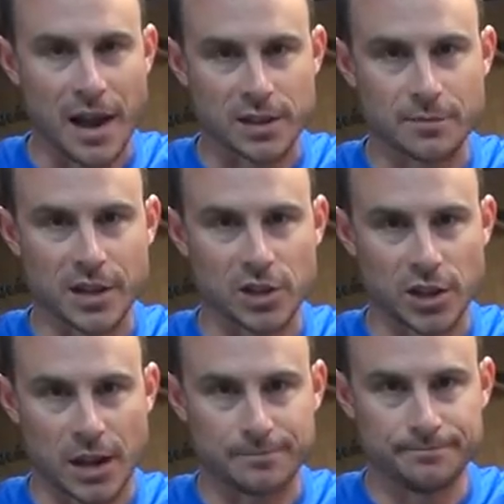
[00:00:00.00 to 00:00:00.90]
back to my
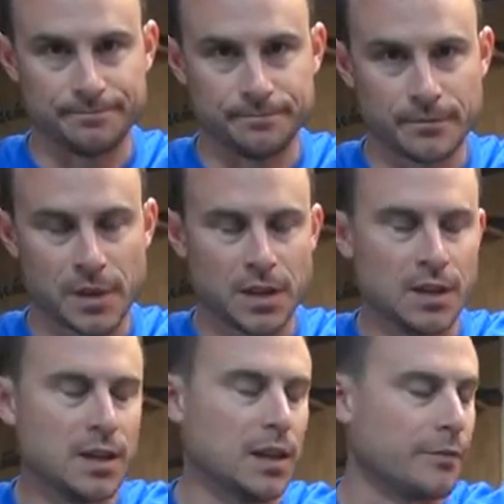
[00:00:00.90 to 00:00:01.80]
shop.
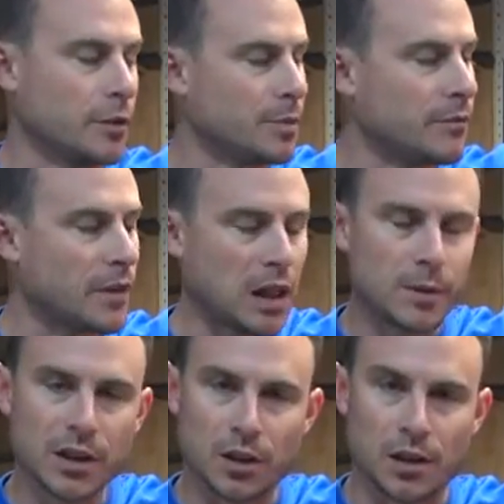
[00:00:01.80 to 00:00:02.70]
If you've been
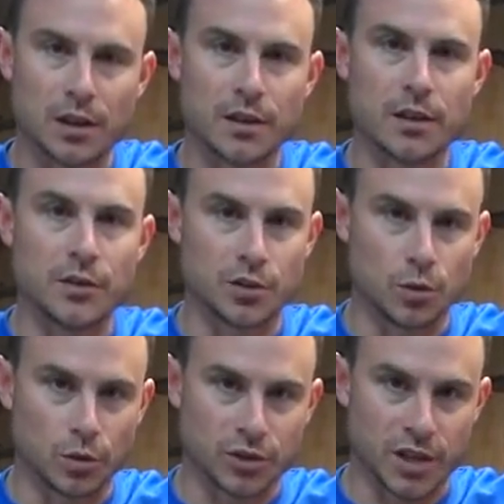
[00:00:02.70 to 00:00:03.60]
following along the
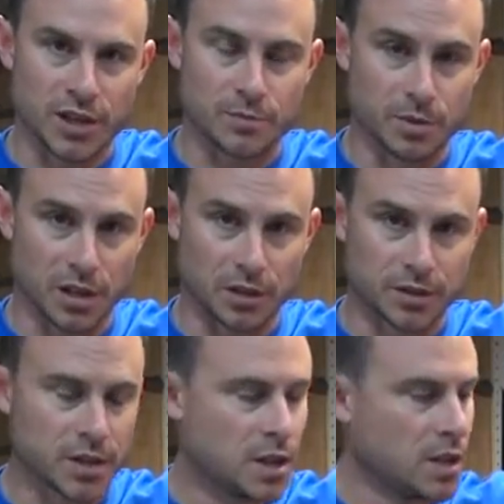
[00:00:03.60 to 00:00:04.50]
tool chest
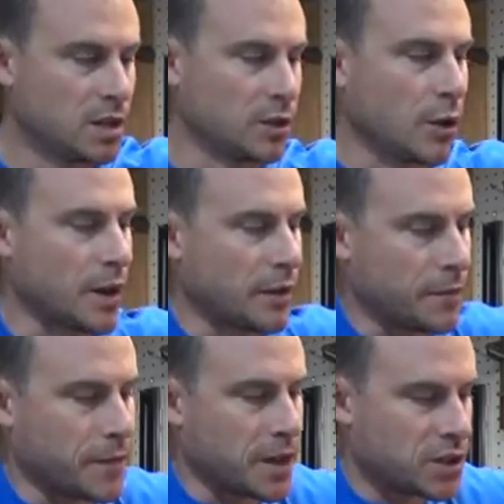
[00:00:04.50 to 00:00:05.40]
build, you'll know that
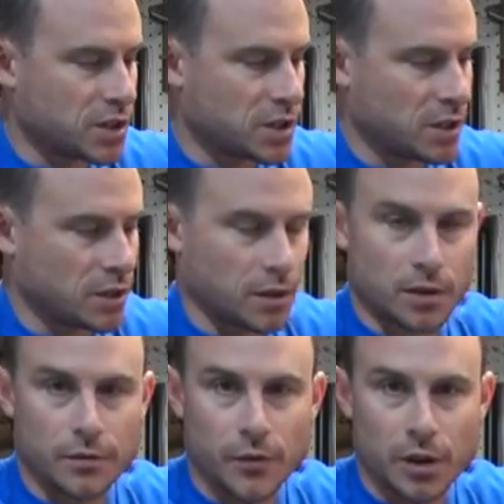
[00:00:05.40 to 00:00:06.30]
I've finished
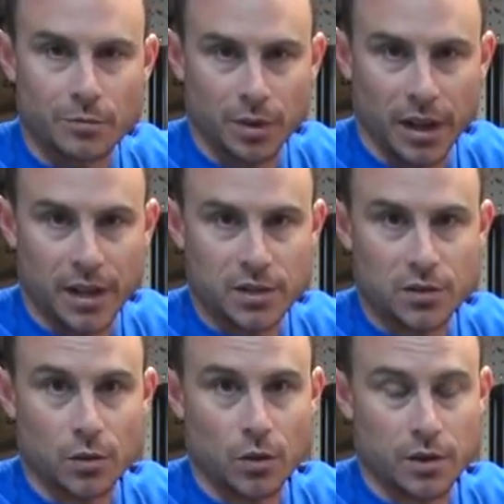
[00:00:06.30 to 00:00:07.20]
the front
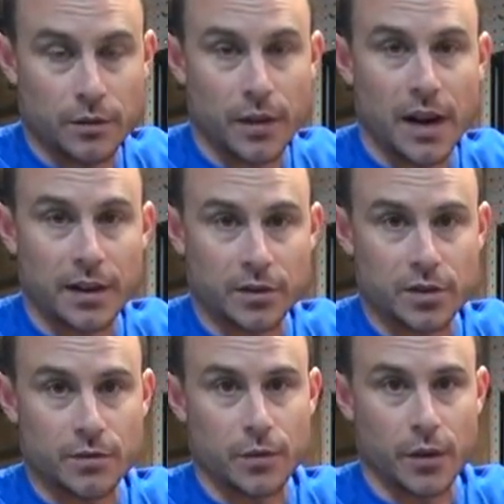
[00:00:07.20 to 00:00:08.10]
blades or
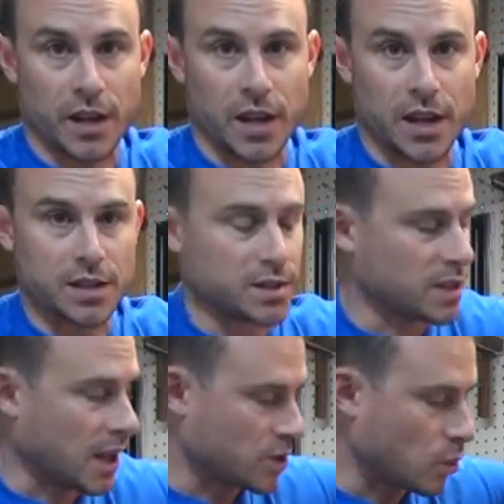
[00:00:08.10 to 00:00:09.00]
dividers for the
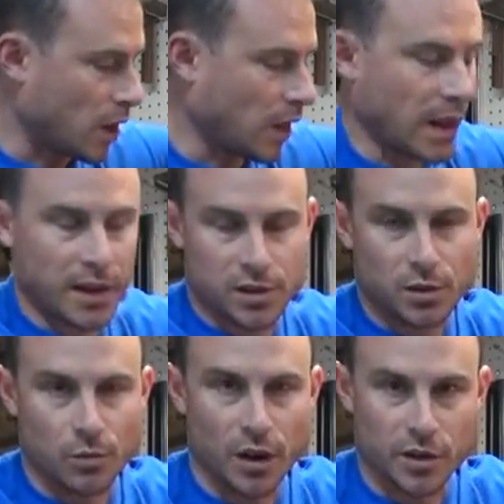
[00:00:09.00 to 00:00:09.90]
case as well as
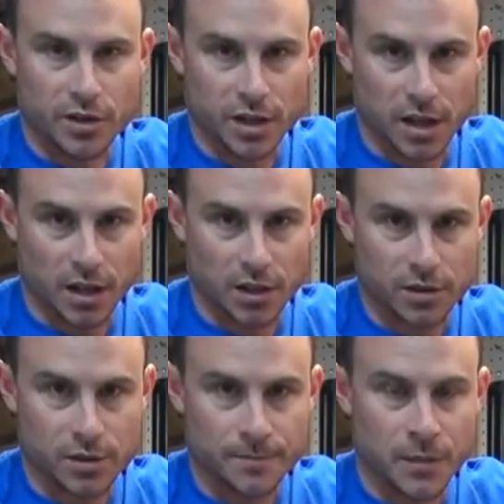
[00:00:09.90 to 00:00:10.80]
the runners and
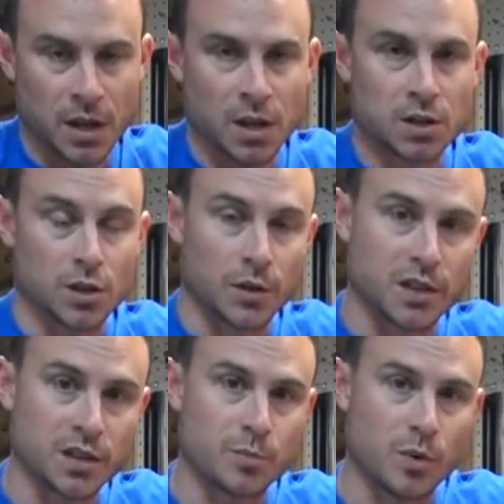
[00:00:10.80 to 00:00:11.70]
kickers. So
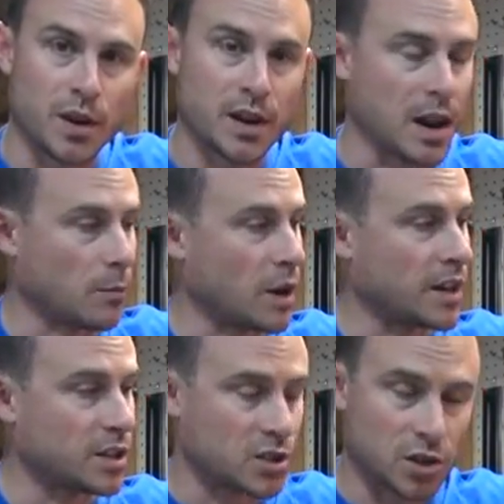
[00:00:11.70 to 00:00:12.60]
at this point, I'm
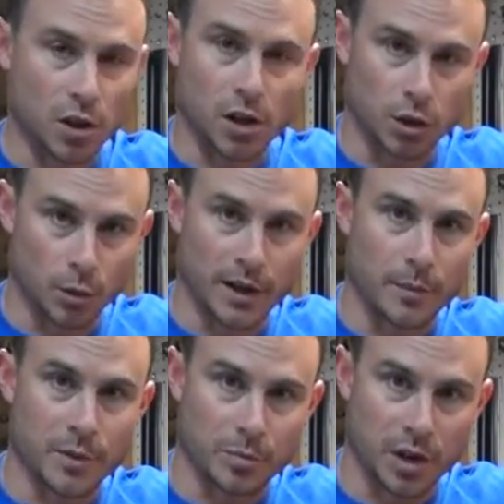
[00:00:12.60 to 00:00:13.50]
ready to start
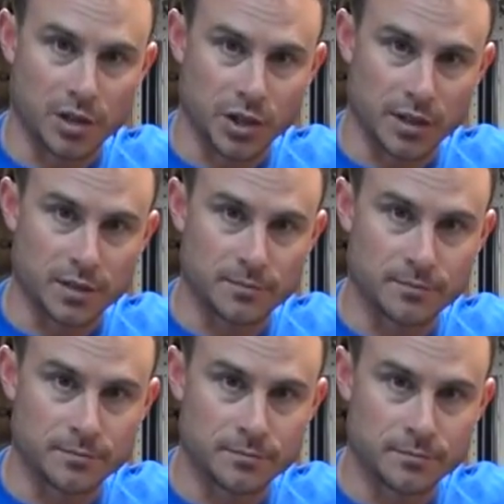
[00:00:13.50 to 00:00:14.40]
gluing up the project. All